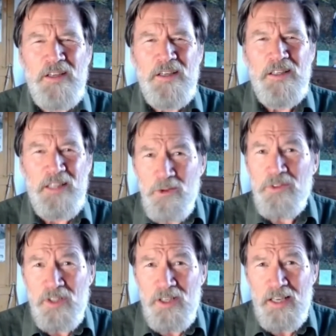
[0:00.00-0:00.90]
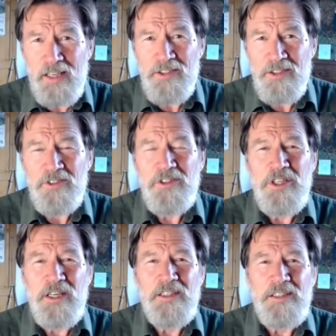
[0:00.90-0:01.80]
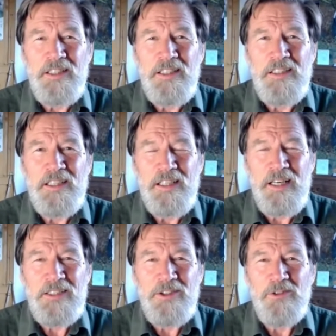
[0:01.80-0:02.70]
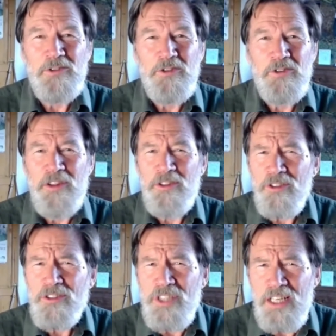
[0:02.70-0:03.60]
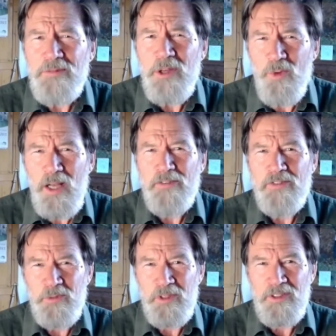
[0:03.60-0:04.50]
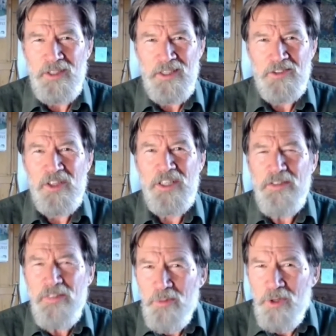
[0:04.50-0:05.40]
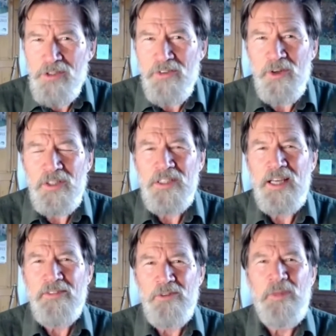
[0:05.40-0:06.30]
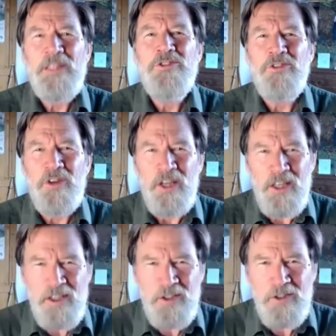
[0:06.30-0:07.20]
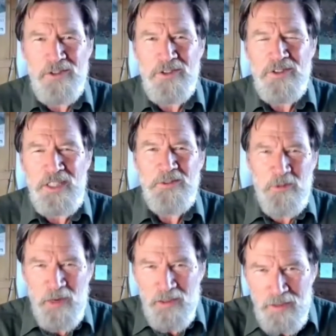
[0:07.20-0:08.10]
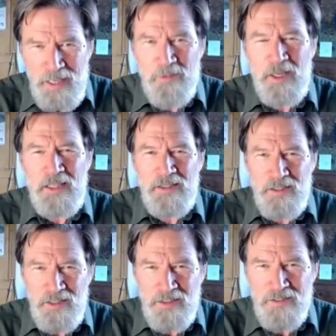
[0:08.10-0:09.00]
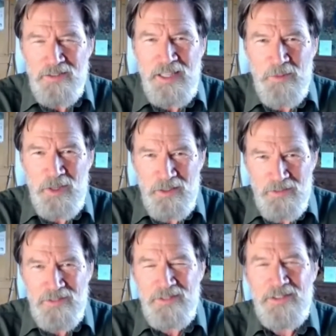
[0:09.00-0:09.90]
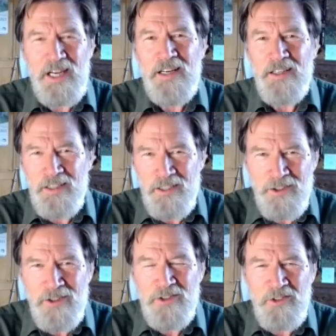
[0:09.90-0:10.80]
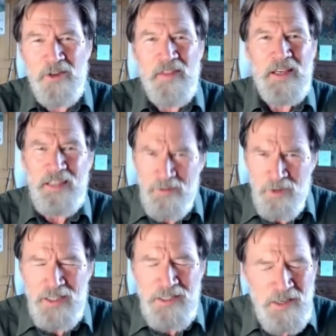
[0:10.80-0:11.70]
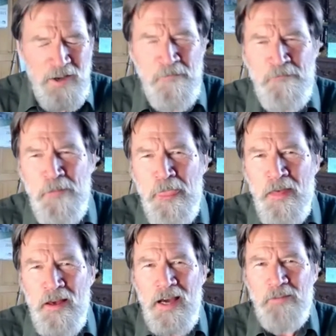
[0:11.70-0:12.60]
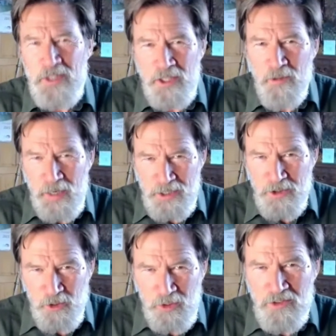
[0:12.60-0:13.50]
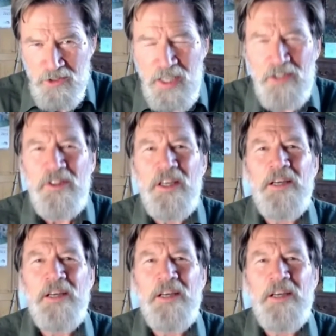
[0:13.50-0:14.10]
and I was a collector as a child, and I collected all sorts of things, not terribly well from a scientific point of view. I didn't have a mentor who could teach me about labeling and keeping a diary and a log and so on. That came later. But to go back to your question, yes,